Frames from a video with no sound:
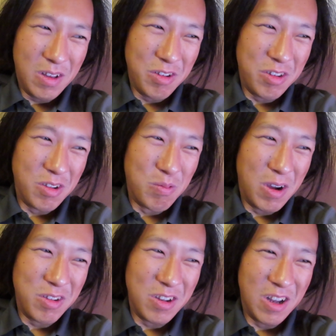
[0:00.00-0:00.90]
this is a
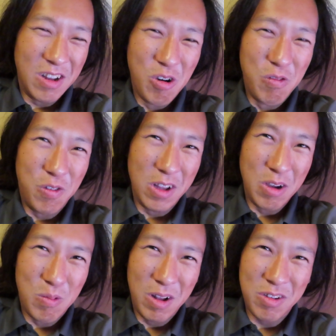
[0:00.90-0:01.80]
once in a hopefully
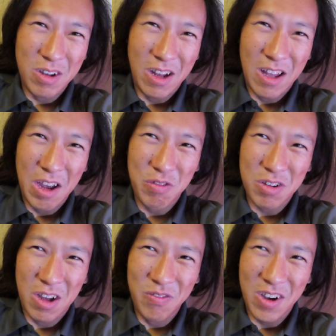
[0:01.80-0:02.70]
a once in a
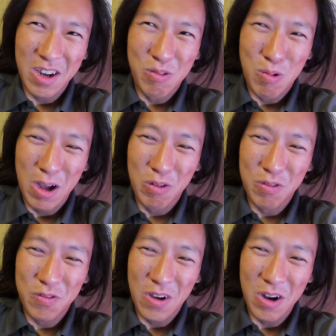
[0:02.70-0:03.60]
lifetime kind of
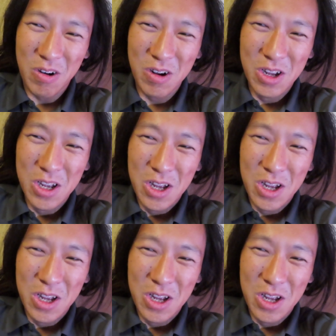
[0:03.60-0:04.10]
wildfire,